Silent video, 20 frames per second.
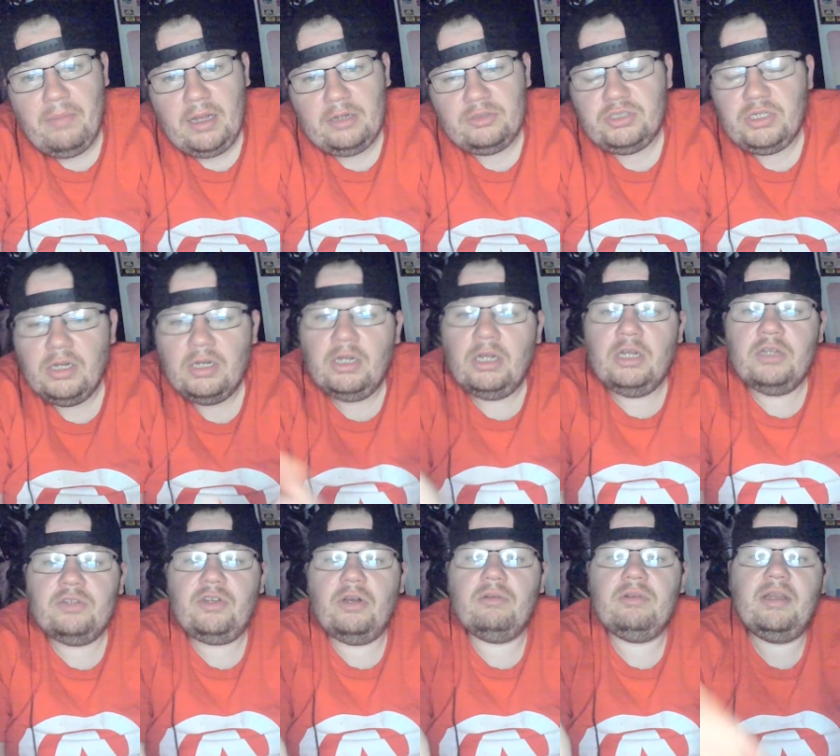match.
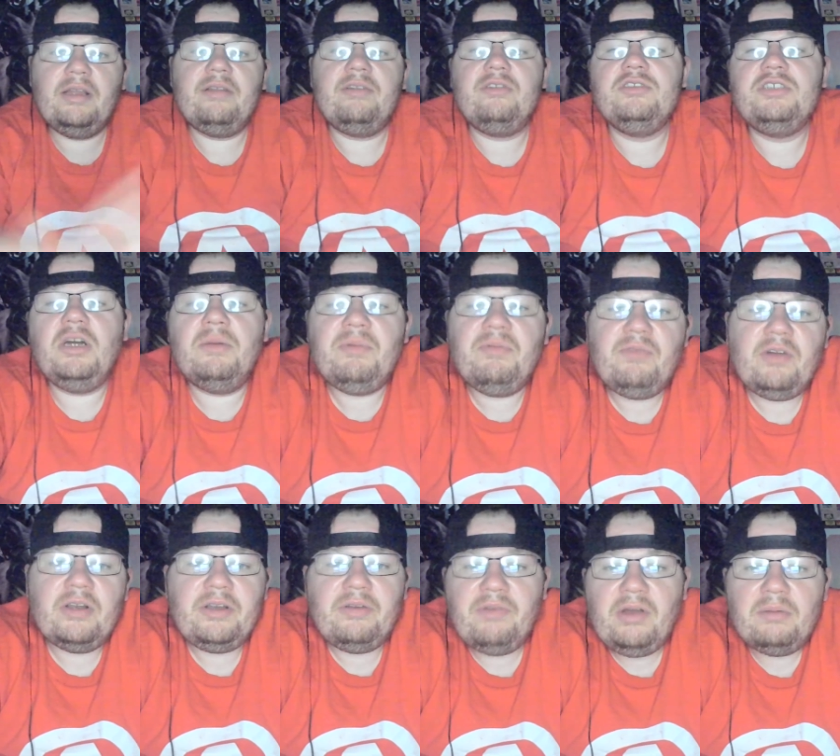So, ladies and gentlemen,
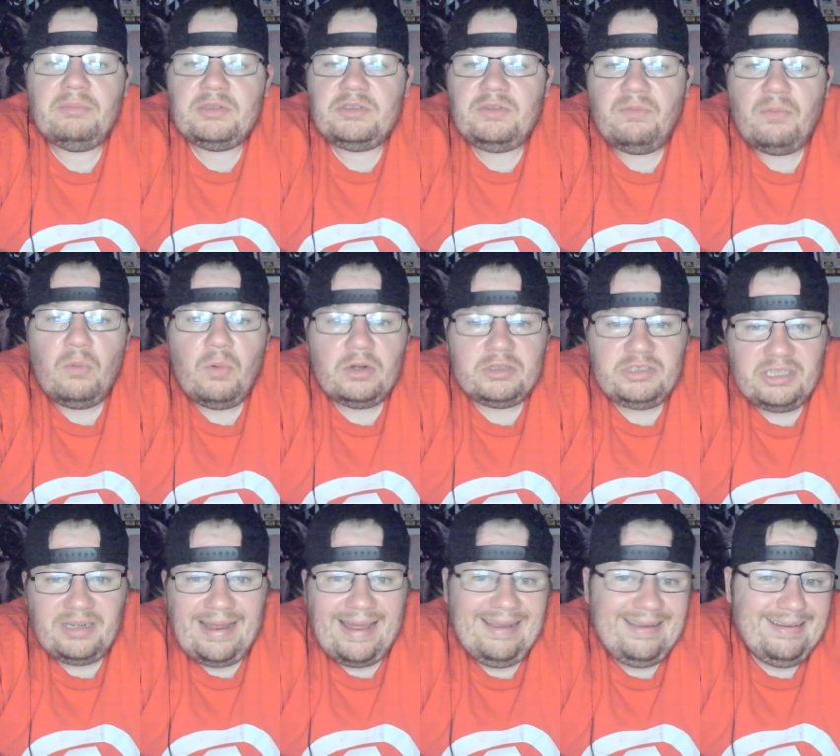thank you very much for
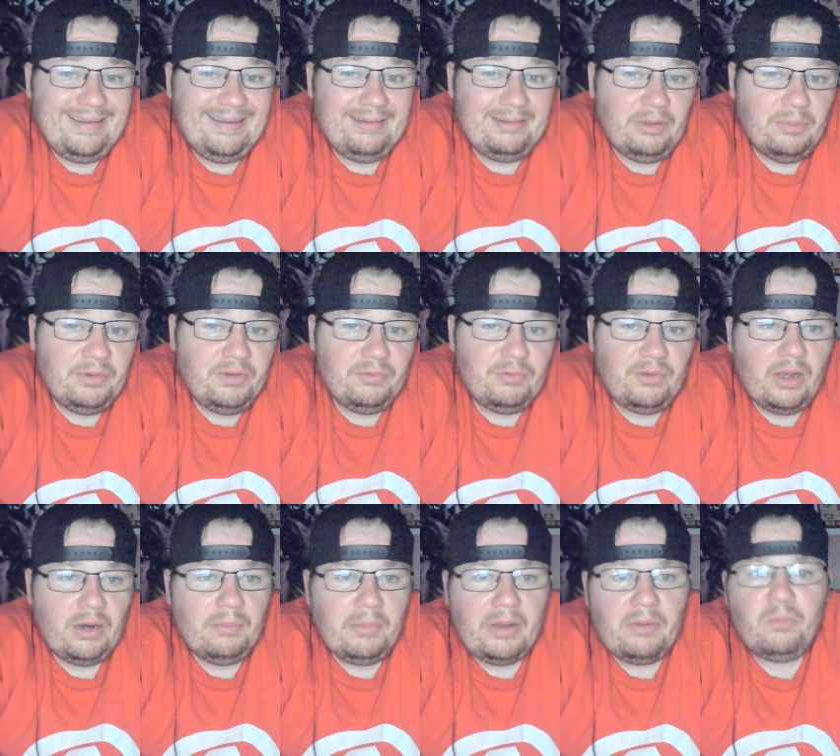watching AEW
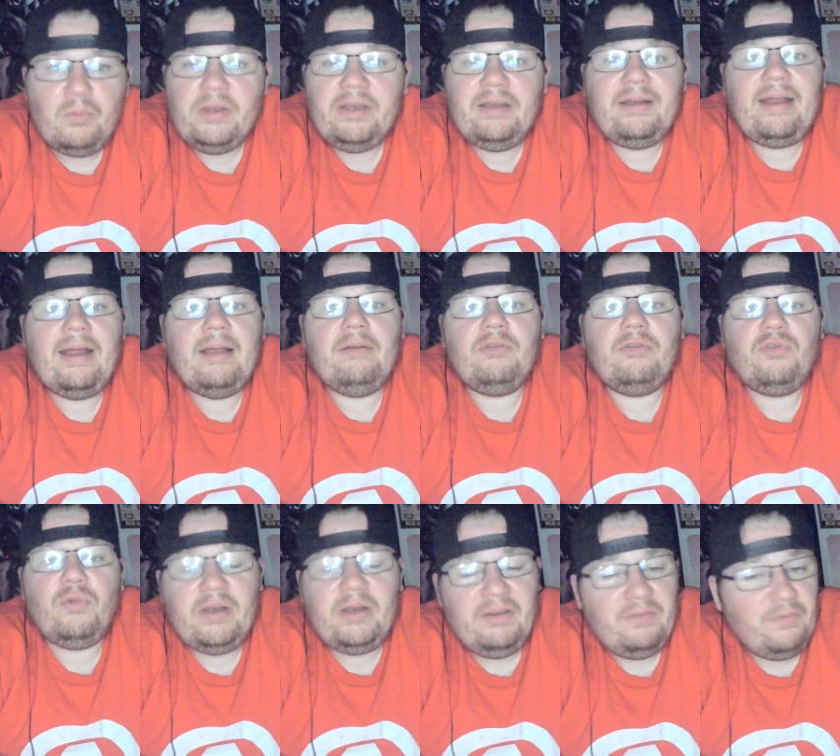Dynamite Week
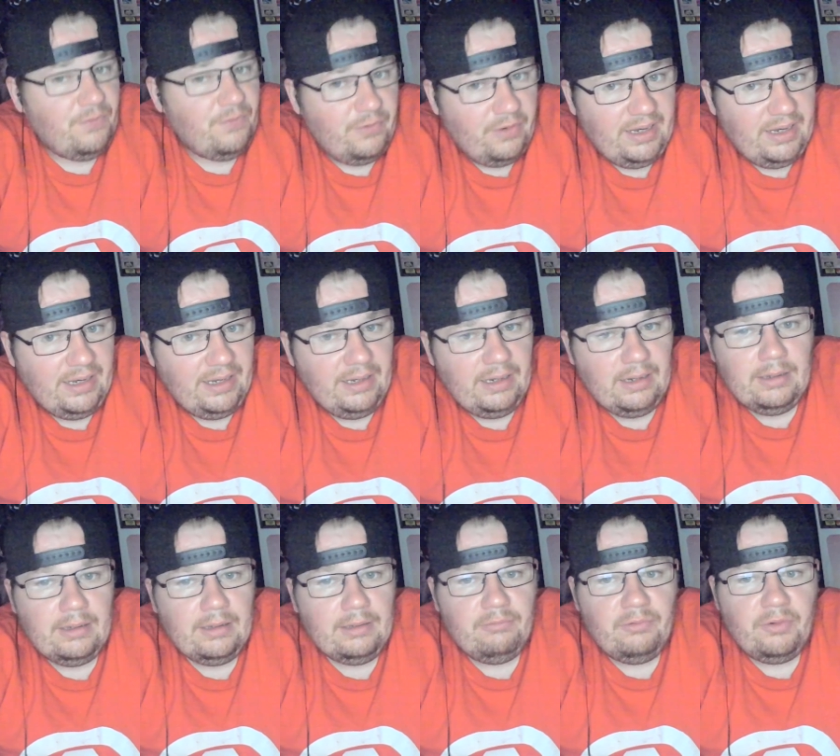23
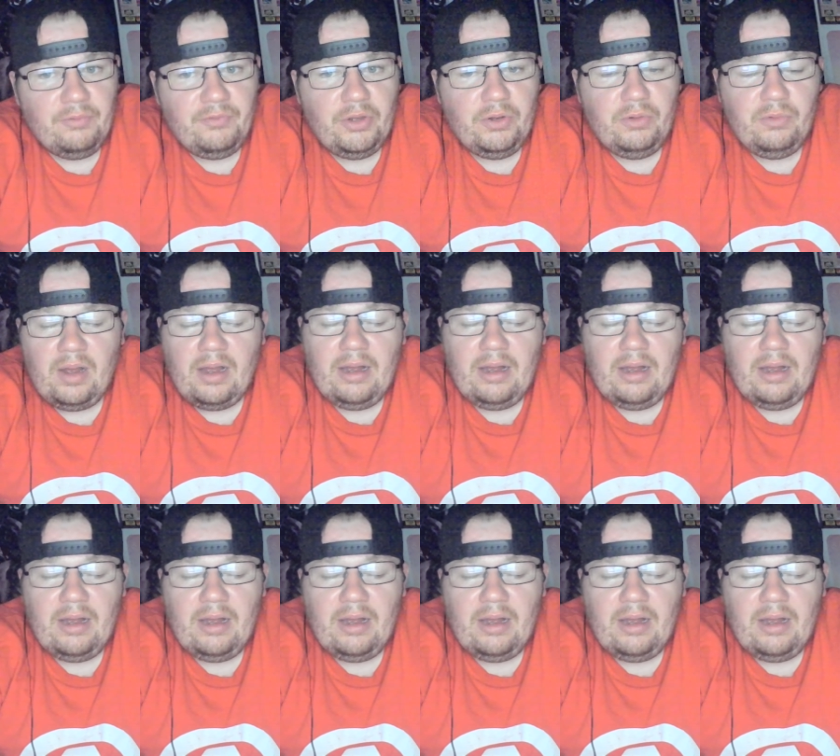review.